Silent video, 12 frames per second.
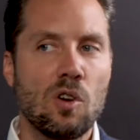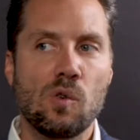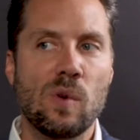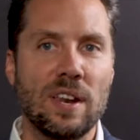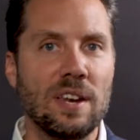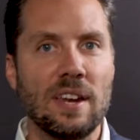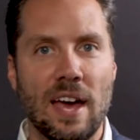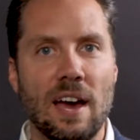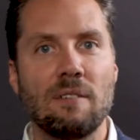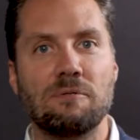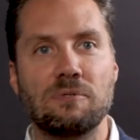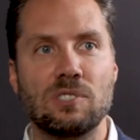we didn't
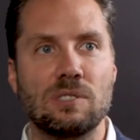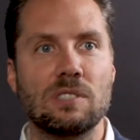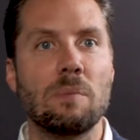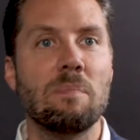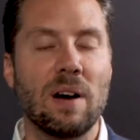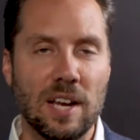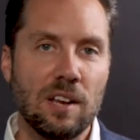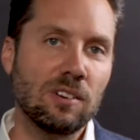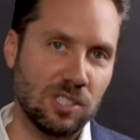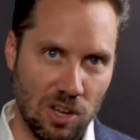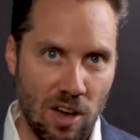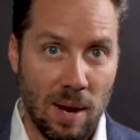have the money or
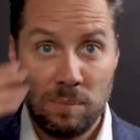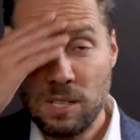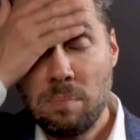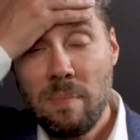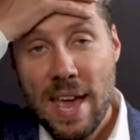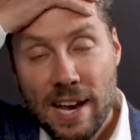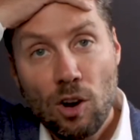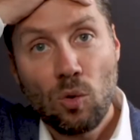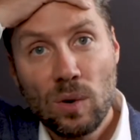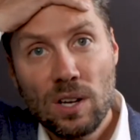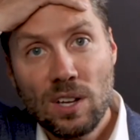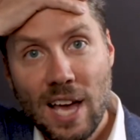time to make a
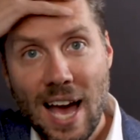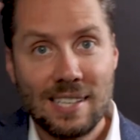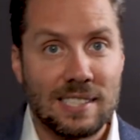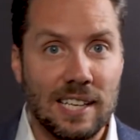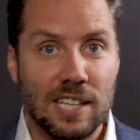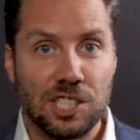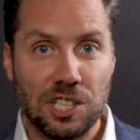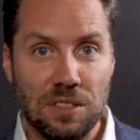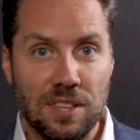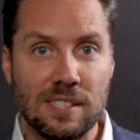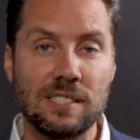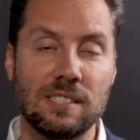real gas station.
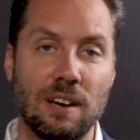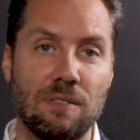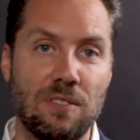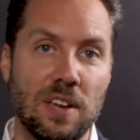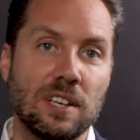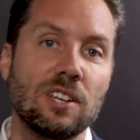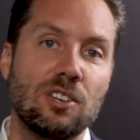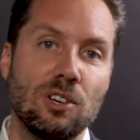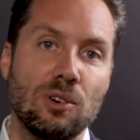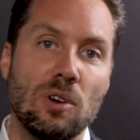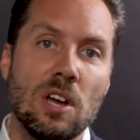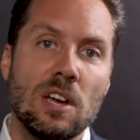That's a tough thing to
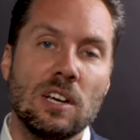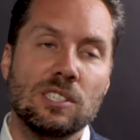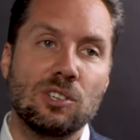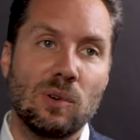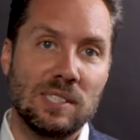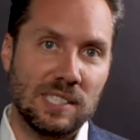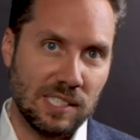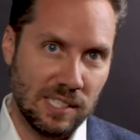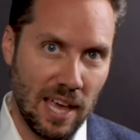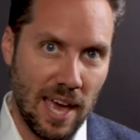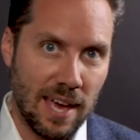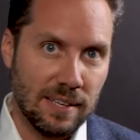do. So
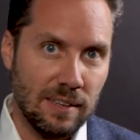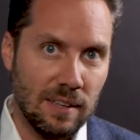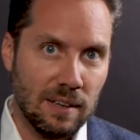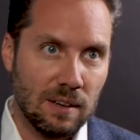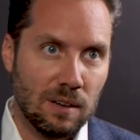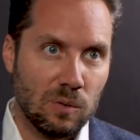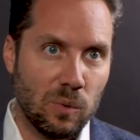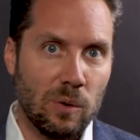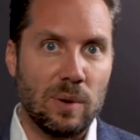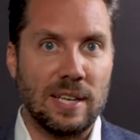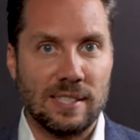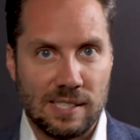instead, what
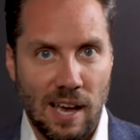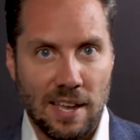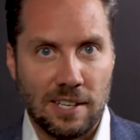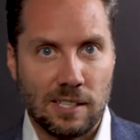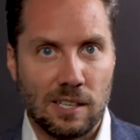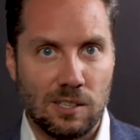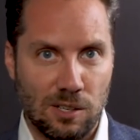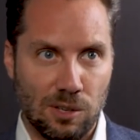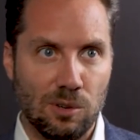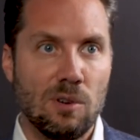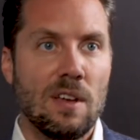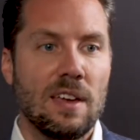we decided to
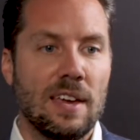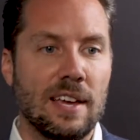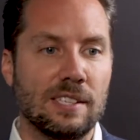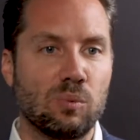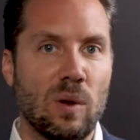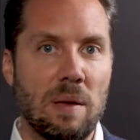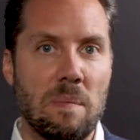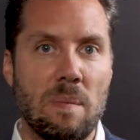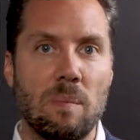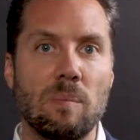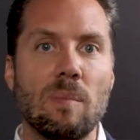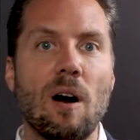do is we
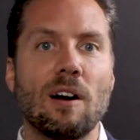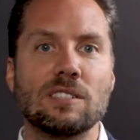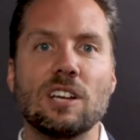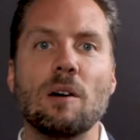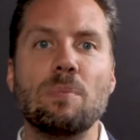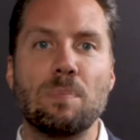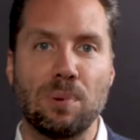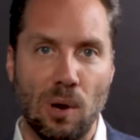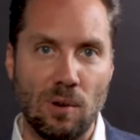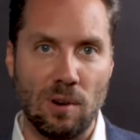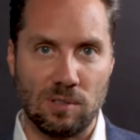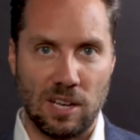mocked up
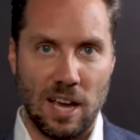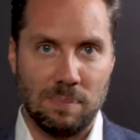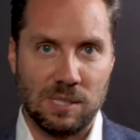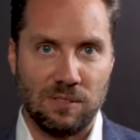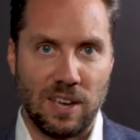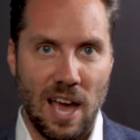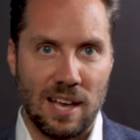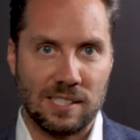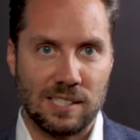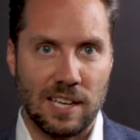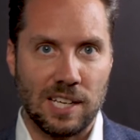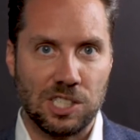prototypes of gas
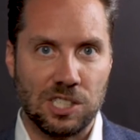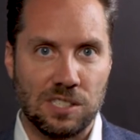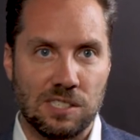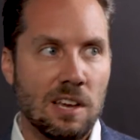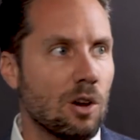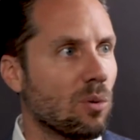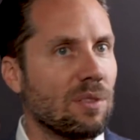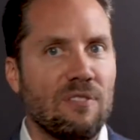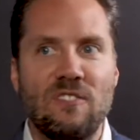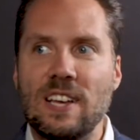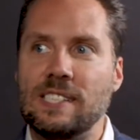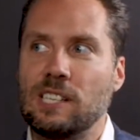stations with
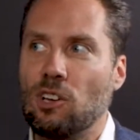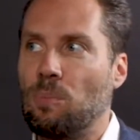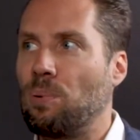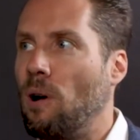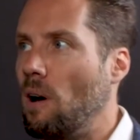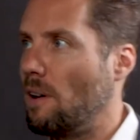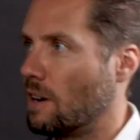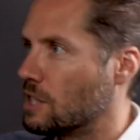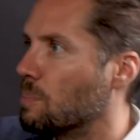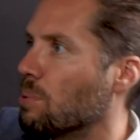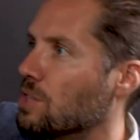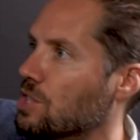physical products,
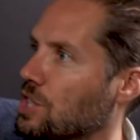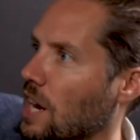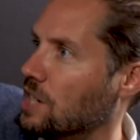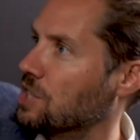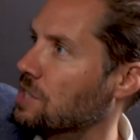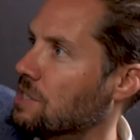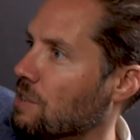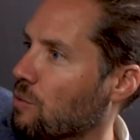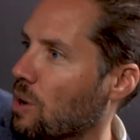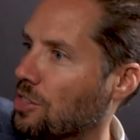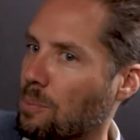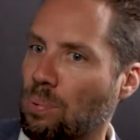projections of
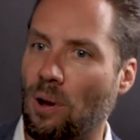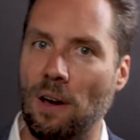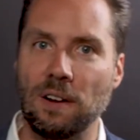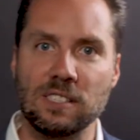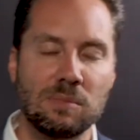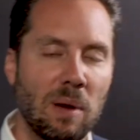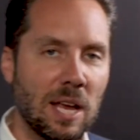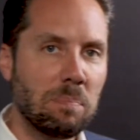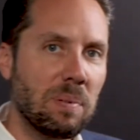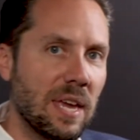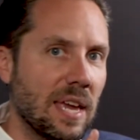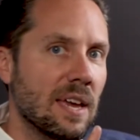what the products might
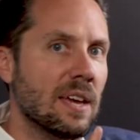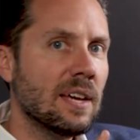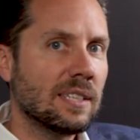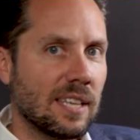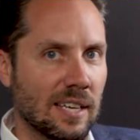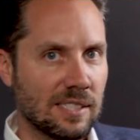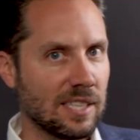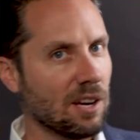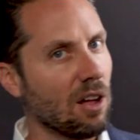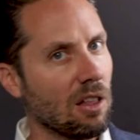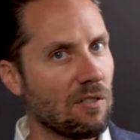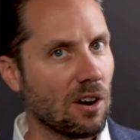be, testing
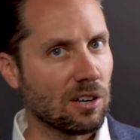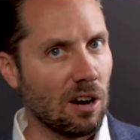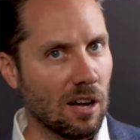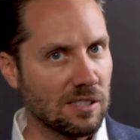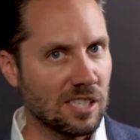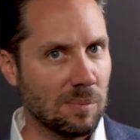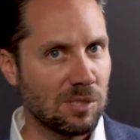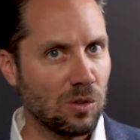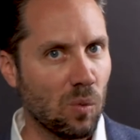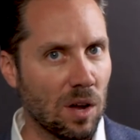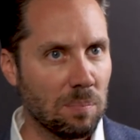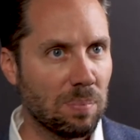all of our concepts in
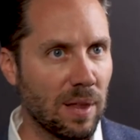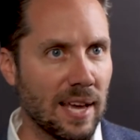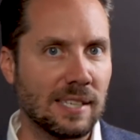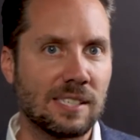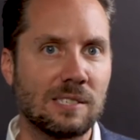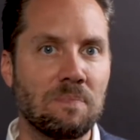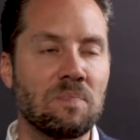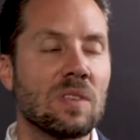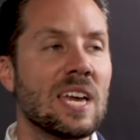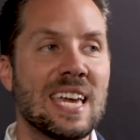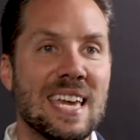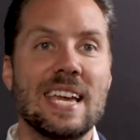one place.
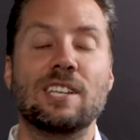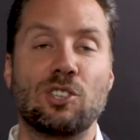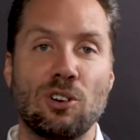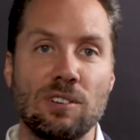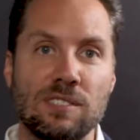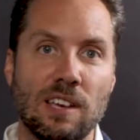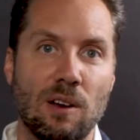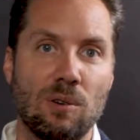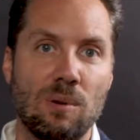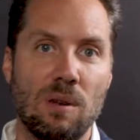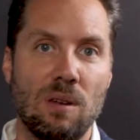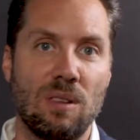It turns
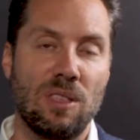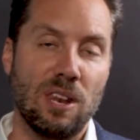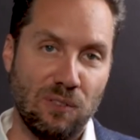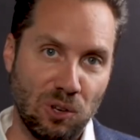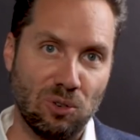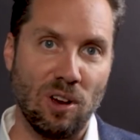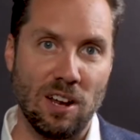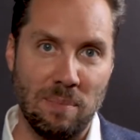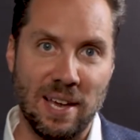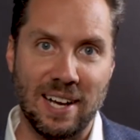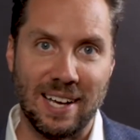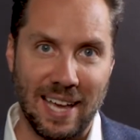out that if you try to
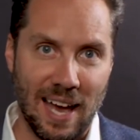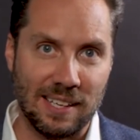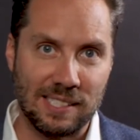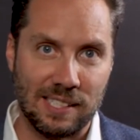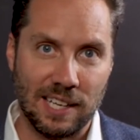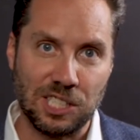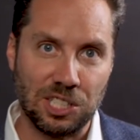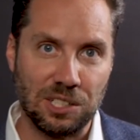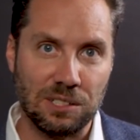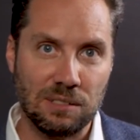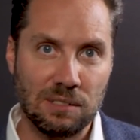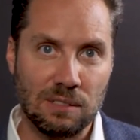make a gas
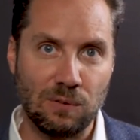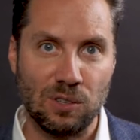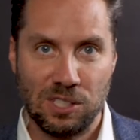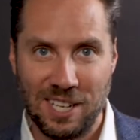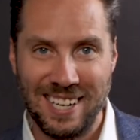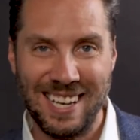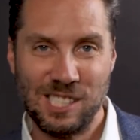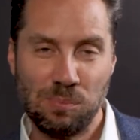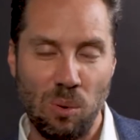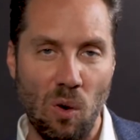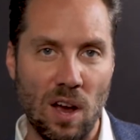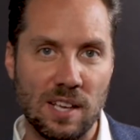station for teenage
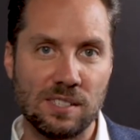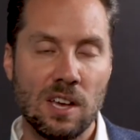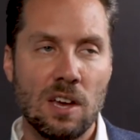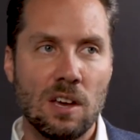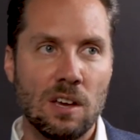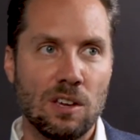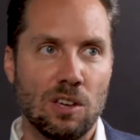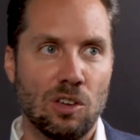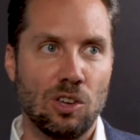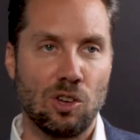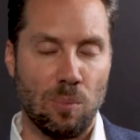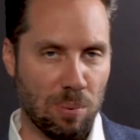boys,
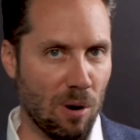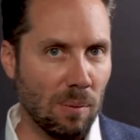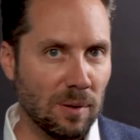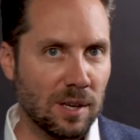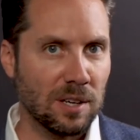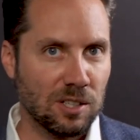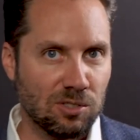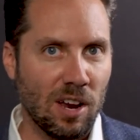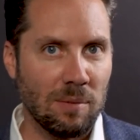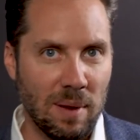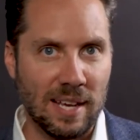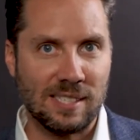you're probably going to try
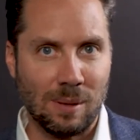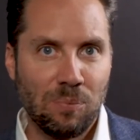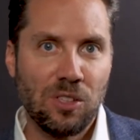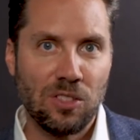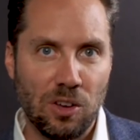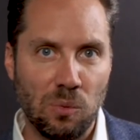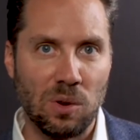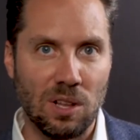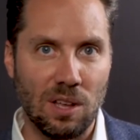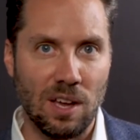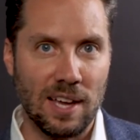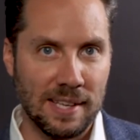and make something that will
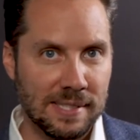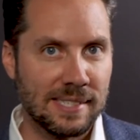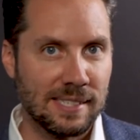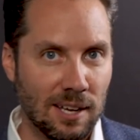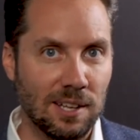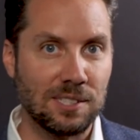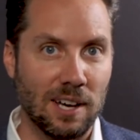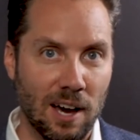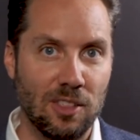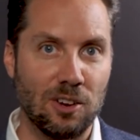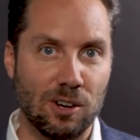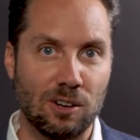insult
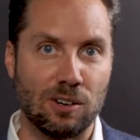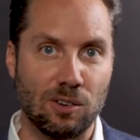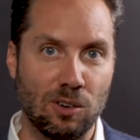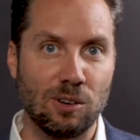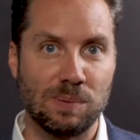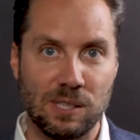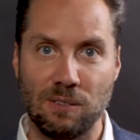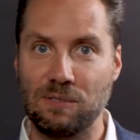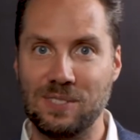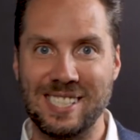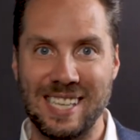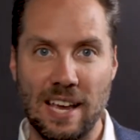other groups of
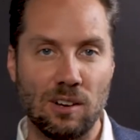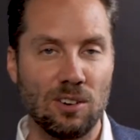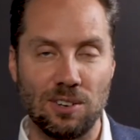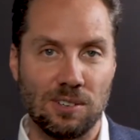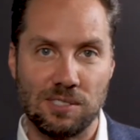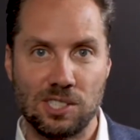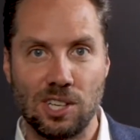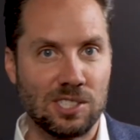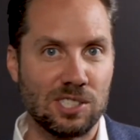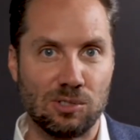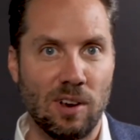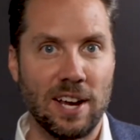stakeholders. Just
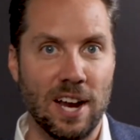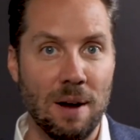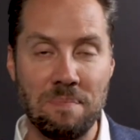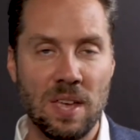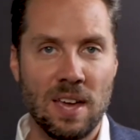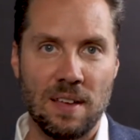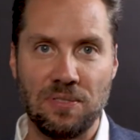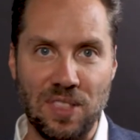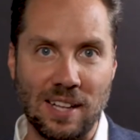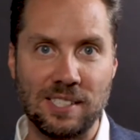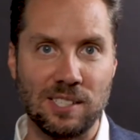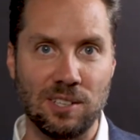straight up,
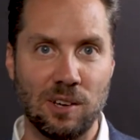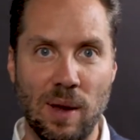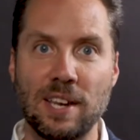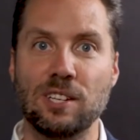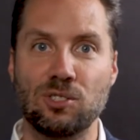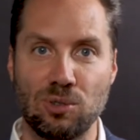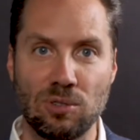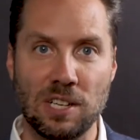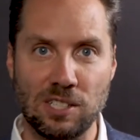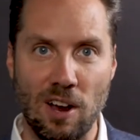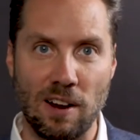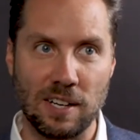that's the only way to truly
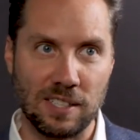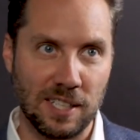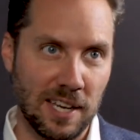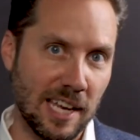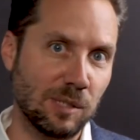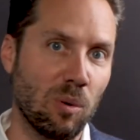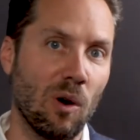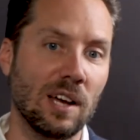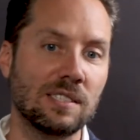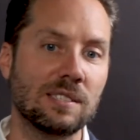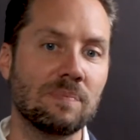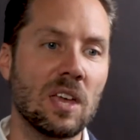target teenage
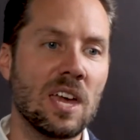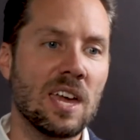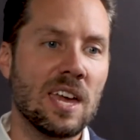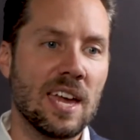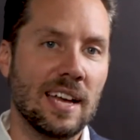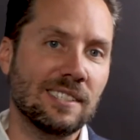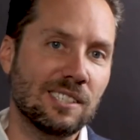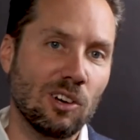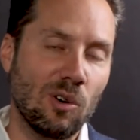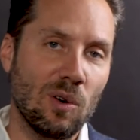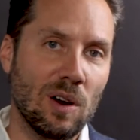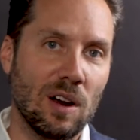boys. And
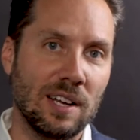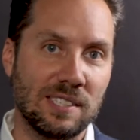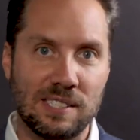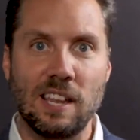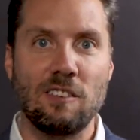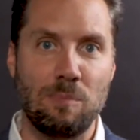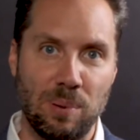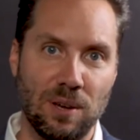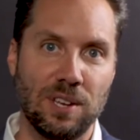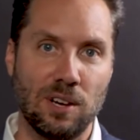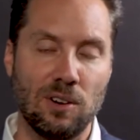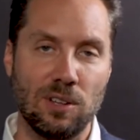so instead of
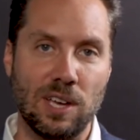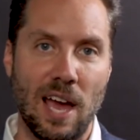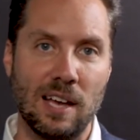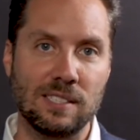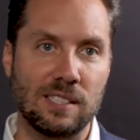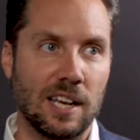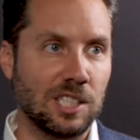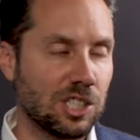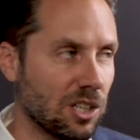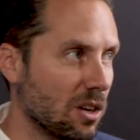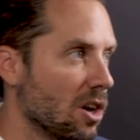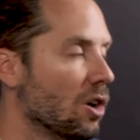building a whole gas
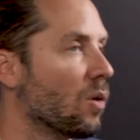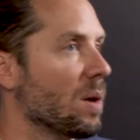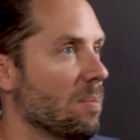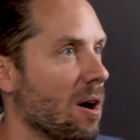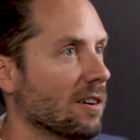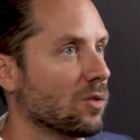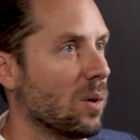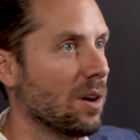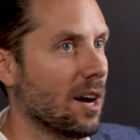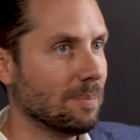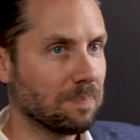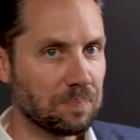station, we mocked one
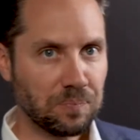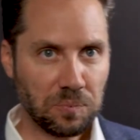up.